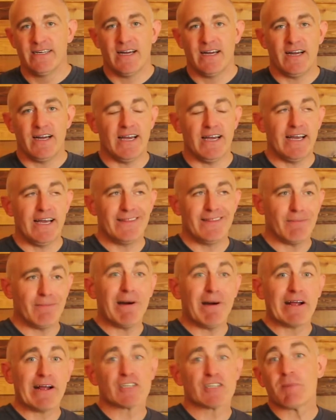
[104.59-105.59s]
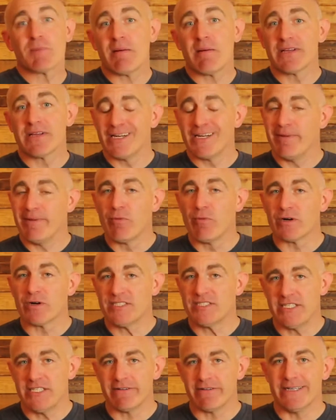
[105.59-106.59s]
And the buyer's probably going to be more
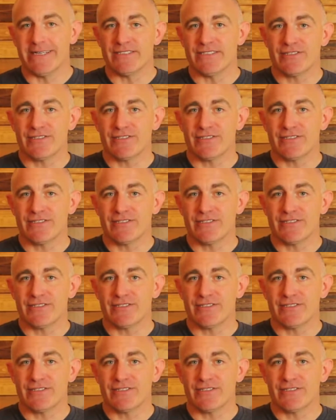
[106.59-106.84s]
serious.